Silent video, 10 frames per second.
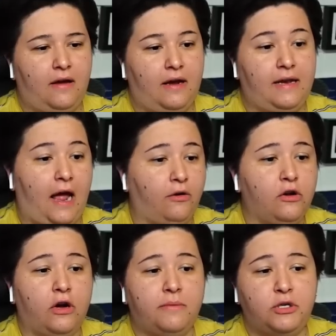And now
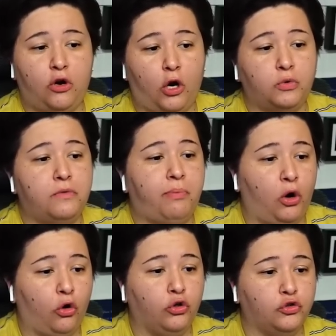you're going to be charged with
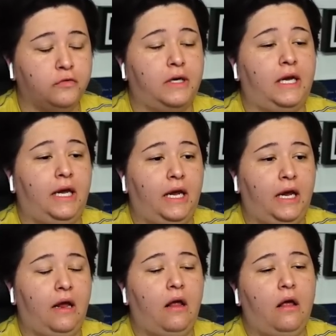perjury.